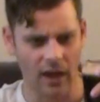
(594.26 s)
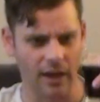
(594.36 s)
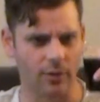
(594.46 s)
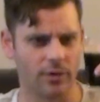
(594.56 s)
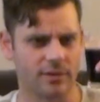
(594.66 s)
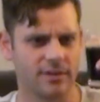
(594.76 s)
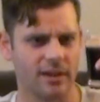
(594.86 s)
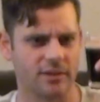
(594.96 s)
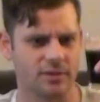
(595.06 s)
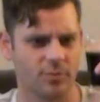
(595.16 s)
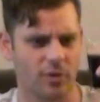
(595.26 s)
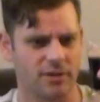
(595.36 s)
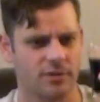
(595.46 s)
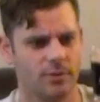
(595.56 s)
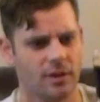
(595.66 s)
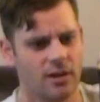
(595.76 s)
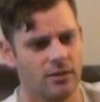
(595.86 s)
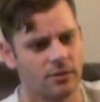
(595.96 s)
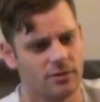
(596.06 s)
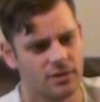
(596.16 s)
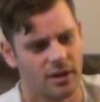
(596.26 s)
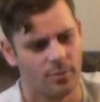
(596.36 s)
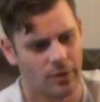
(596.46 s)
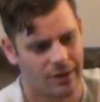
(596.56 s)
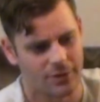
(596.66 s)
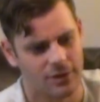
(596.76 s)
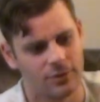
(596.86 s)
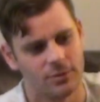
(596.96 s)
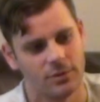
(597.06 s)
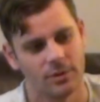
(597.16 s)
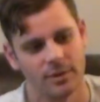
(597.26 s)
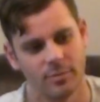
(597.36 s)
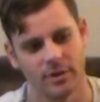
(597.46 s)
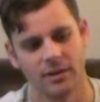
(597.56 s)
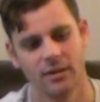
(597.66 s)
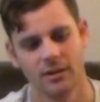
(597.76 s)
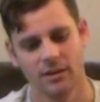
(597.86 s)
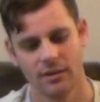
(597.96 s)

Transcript: I don't want to say espresso in color. It's got a brown hue to it, but